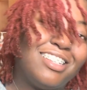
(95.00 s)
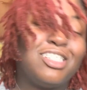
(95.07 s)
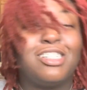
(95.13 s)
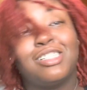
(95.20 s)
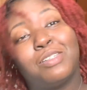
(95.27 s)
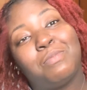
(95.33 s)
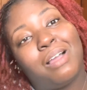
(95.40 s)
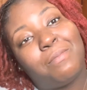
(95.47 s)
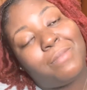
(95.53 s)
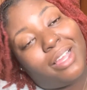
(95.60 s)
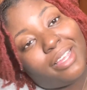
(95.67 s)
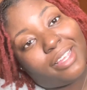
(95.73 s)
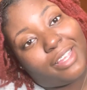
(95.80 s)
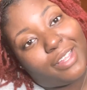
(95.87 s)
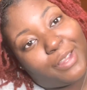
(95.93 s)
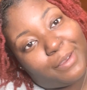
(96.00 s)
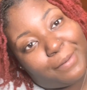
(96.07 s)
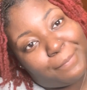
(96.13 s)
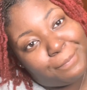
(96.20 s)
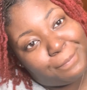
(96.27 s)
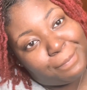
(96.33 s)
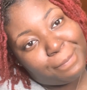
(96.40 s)
Just about my
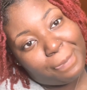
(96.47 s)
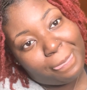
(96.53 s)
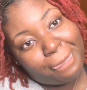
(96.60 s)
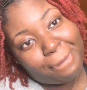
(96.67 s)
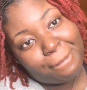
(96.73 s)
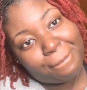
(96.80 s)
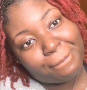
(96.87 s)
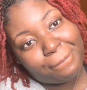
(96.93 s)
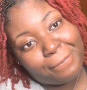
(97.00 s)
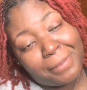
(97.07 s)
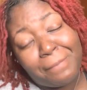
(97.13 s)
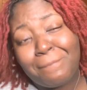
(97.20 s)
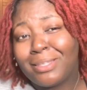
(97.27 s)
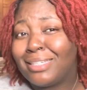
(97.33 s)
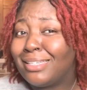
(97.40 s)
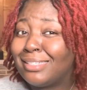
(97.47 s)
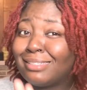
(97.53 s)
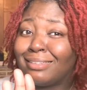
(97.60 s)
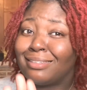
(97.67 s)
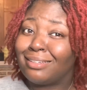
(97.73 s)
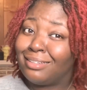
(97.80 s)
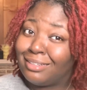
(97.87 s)
hair. But this is
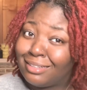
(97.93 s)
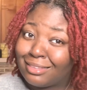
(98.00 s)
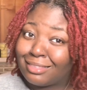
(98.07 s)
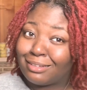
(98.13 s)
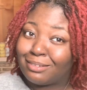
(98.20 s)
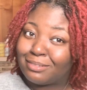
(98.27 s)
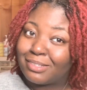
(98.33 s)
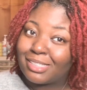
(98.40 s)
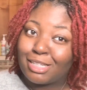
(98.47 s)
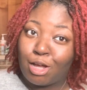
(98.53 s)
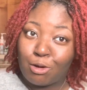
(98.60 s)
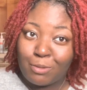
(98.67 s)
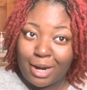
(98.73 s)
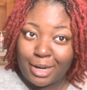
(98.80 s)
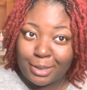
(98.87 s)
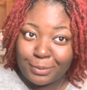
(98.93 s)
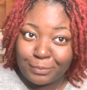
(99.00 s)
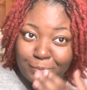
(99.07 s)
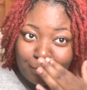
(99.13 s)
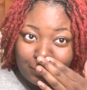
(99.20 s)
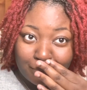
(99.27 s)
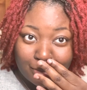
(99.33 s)
good though. It's all right.
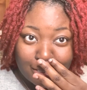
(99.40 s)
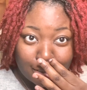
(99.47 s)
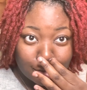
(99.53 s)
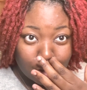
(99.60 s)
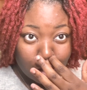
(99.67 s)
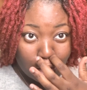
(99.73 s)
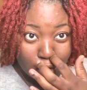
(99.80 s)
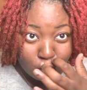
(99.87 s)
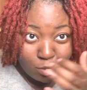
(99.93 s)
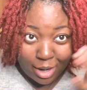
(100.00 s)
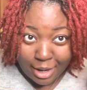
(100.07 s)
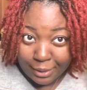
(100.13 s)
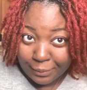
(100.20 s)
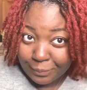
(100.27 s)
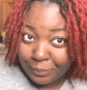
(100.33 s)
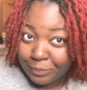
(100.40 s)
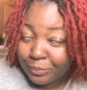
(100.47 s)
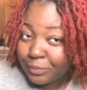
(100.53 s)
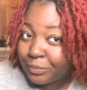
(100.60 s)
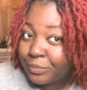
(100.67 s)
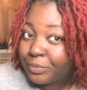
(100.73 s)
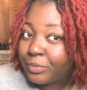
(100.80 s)
It's all right.
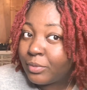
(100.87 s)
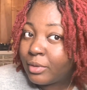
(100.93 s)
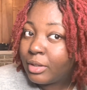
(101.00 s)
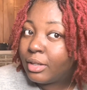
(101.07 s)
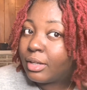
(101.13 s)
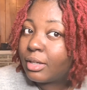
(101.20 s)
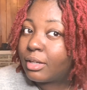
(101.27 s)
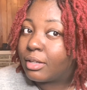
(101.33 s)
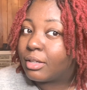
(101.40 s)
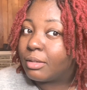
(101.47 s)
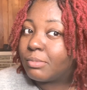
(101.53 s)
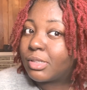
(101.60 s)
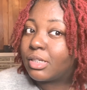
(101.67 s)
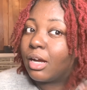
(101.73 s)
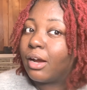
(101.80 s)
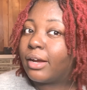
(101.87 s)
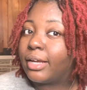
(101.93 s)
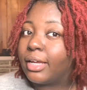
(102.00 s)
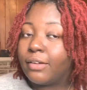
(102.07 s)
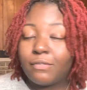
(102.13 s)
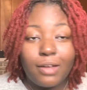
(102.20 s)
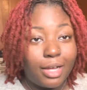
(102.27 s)
I'm
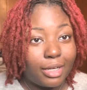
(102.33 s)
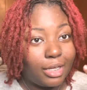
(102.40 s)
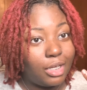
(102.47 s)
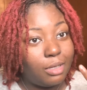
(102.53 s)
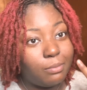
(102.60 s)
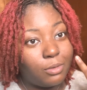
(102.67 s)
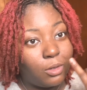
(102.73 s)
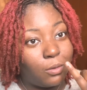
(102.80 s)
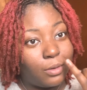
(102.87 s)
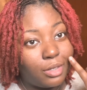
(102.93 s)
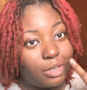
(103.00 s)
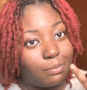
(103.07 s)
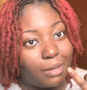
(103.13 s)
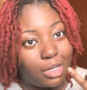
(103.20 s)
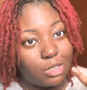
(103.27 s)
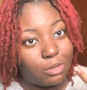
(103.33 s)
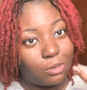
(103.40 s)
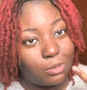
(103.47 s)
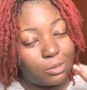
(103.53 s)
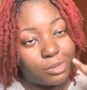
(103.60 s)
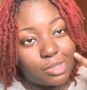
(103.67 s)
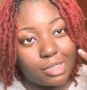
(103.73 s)
sorry if I keep going in my
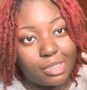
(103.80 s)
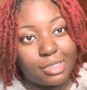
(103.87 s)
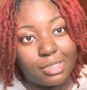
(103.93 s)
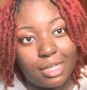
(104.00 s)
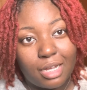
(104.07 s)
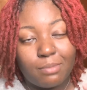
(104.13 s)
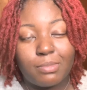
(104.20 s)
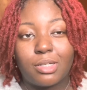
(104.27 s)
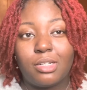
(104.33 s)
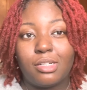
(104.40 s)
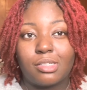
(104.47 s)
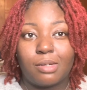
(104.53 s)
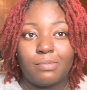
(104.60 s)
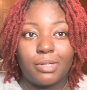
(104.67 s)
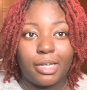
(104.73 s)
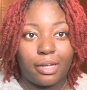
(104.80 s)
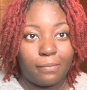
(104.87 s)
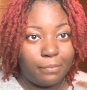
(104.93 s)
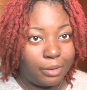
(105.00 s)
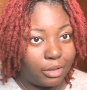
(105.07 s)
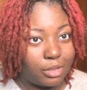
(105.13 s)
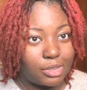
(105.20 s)
nose. It's not because I'm
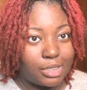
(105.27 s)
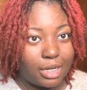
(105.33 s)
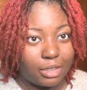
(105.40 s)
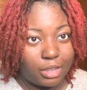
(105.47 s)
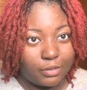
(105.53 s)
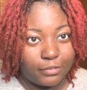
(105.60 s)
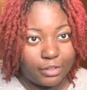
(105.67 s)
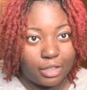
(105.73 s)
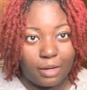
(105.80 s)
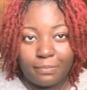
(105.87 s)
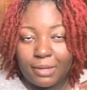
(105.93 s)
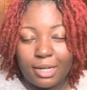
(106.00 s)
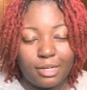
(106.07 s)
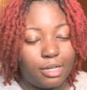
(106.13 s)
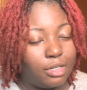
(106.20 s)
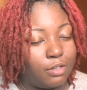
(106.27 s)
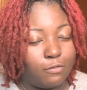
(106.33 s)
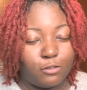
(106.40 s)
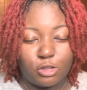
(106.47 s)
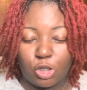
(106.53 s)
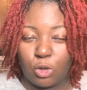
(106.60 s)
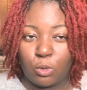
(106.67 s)
digging boogers out of it. I'm not digging
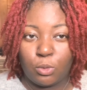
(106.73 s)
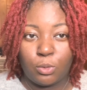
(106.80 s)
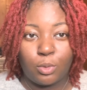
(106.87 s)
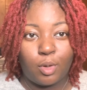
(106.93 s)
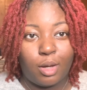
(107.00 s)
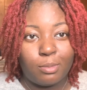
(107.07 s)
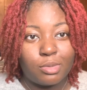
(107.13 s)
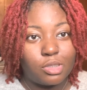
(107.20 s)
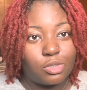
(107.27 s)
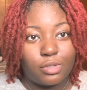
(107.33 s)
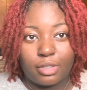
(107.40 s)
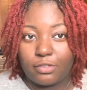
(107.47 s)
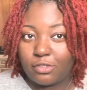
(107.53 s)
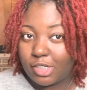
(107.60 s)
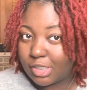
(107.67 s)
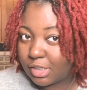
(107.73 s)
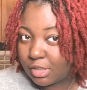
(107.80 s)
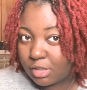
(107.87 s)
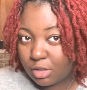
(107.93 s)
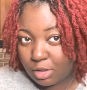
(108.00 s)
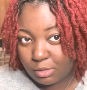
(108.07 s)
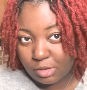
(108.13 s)
for gold. I'm just trying to fix
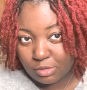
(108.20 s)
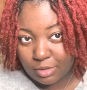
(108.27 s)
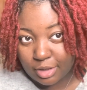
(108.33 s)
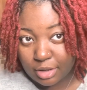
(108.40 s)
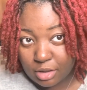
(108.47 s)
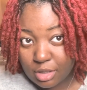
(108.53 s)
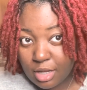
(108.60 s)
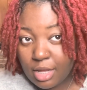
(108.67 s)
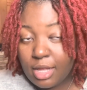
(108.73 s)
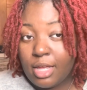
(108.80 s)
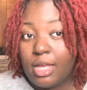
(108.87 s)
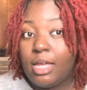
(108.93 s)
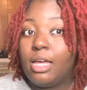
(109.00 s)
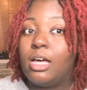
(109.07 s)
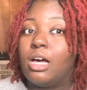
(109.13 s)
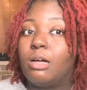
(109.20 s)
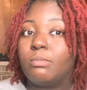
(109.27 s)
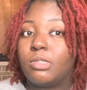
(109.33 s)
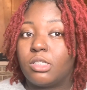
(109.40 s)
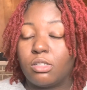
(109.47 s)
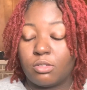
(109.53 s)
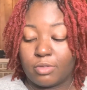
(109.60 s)
this nose ring. I'm
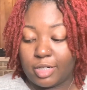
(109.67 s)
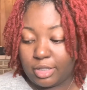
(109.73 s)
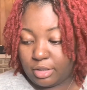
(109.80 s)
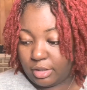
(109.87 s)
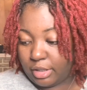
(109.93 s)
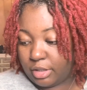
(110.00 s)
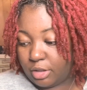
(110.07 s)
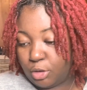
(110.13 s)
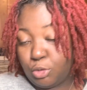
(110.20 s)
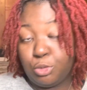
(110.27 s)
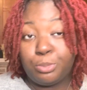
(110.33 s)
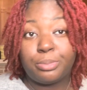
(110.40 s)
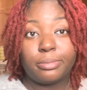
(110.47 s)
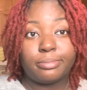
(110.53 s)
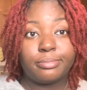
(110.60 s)
so ready to get a hoop.